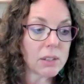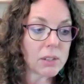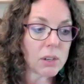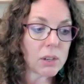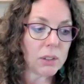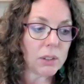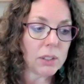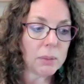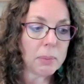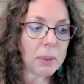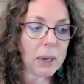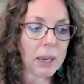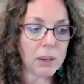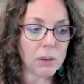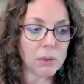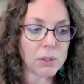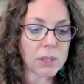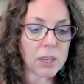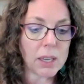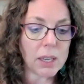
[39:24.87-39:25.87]
It's called the
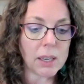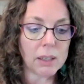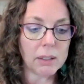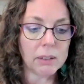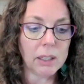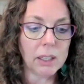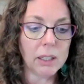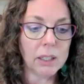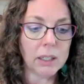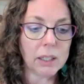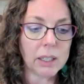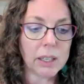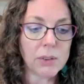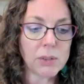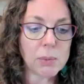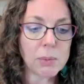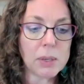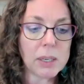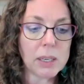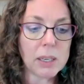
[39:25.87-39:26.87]
bioscan, and it
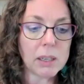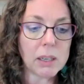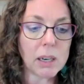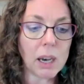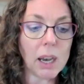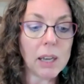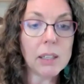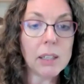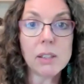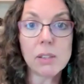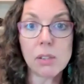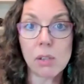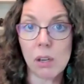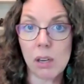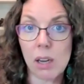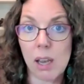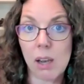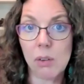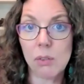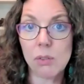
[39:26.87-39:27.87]
gives me guidance
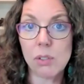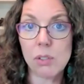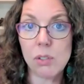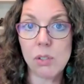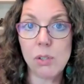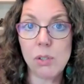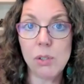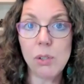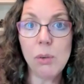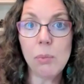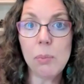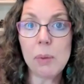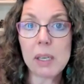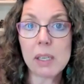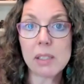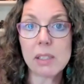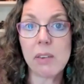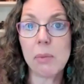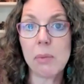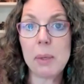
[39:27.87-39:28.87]
on how to do,
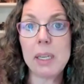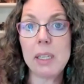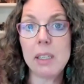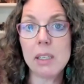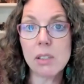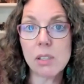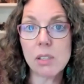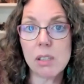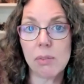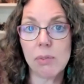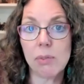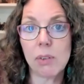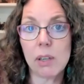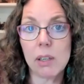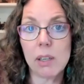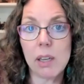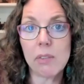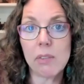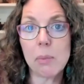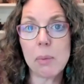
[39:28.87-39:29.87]
because everybody is
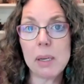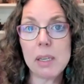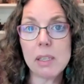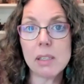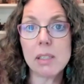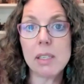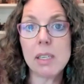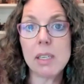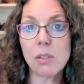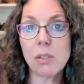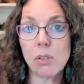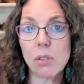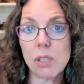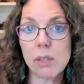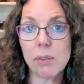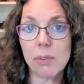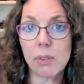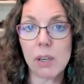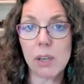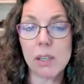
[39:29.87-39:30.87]
different. Everybody's needs are
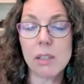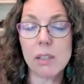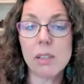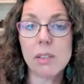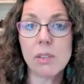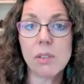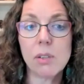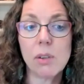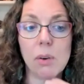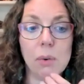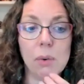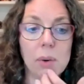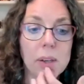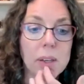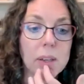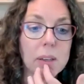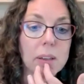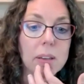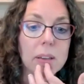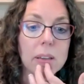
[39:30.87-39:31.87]
different. And so,
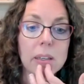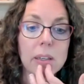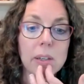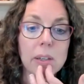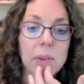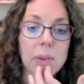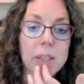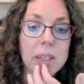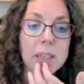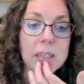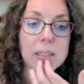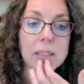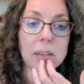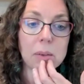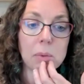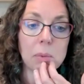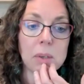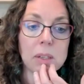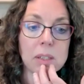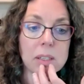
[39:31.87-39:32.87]
it isn't
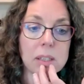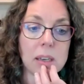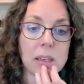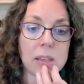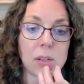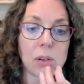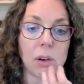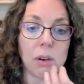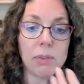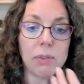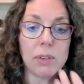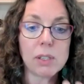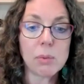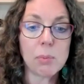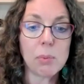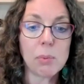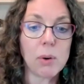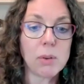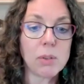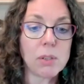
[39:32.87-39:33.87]
a one size all fits
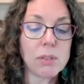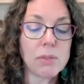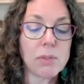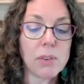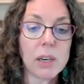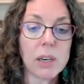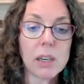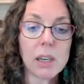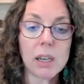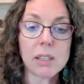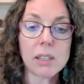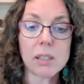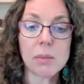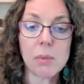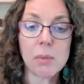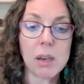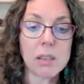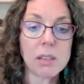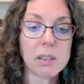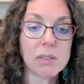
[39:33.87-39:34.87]
approach. It's very
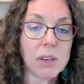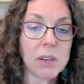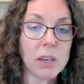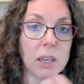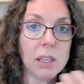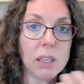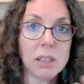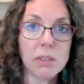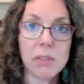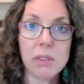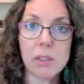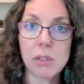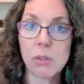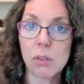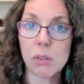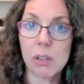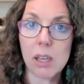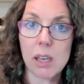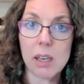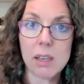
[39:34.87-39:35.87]
customized, very
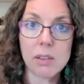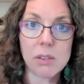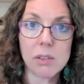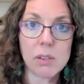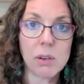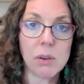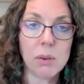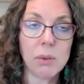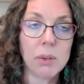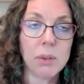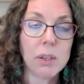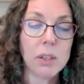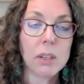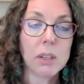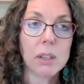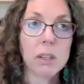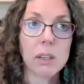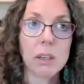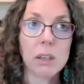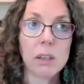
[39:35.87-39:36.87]
individualized. So,
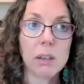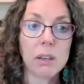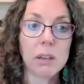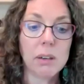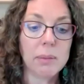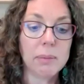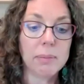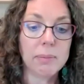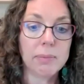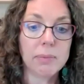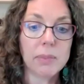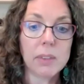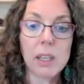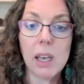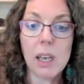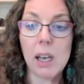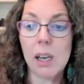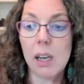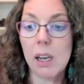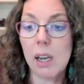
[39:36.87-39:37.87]

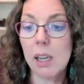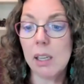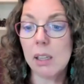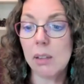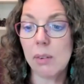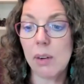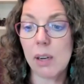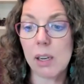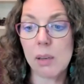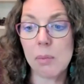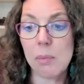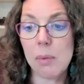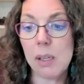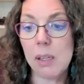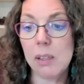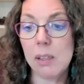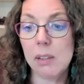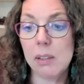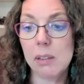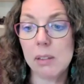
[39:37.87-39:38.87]
yeah, I highly
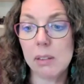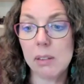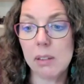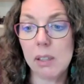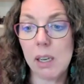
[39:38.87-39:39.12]
recommend.